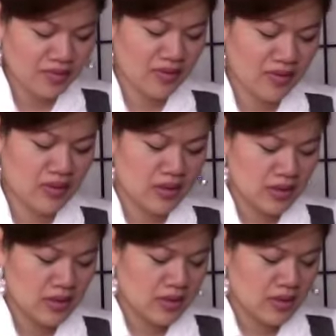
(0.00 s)

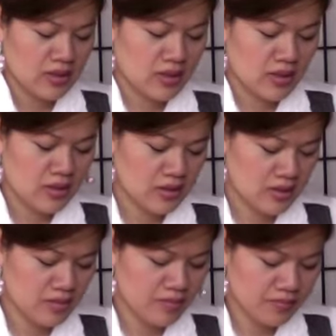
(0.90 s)

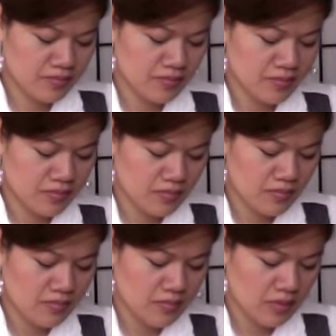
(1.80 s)

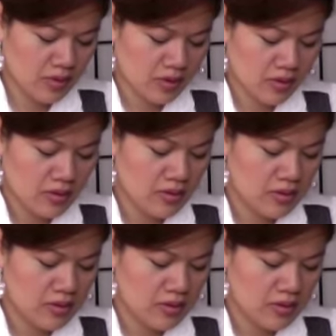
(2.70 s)
(no one is talking)